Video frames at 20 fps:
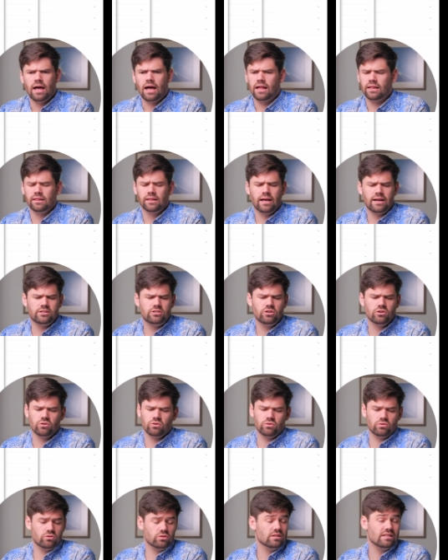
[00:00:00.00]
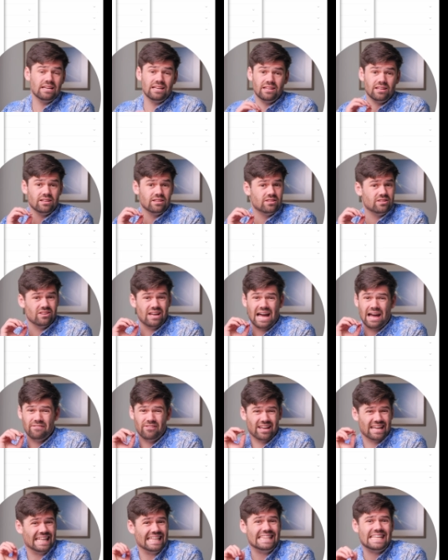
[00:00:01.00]
unless you're needing to have
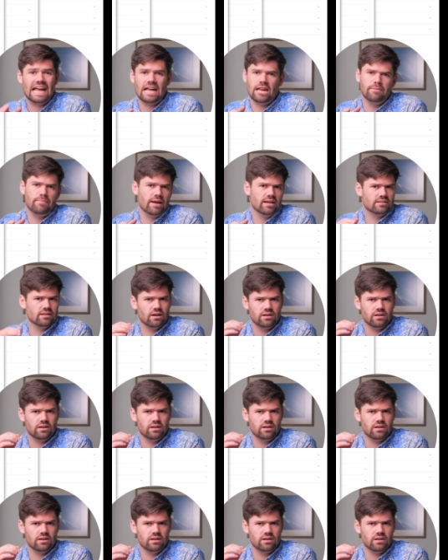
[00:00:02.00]
like a database